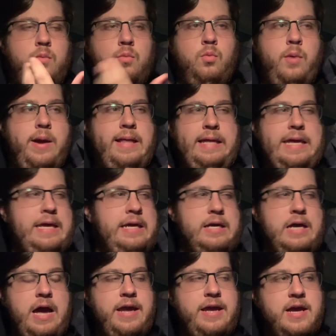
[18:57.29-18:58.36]

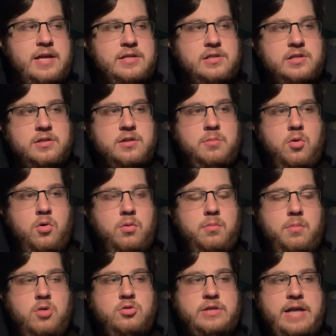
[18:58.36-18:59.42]
willing, I guess is the
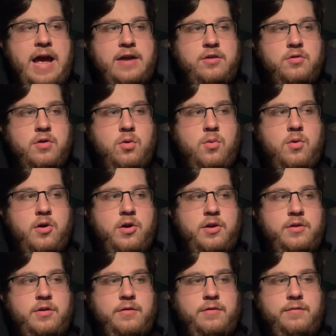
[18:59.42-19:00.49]
most accurate word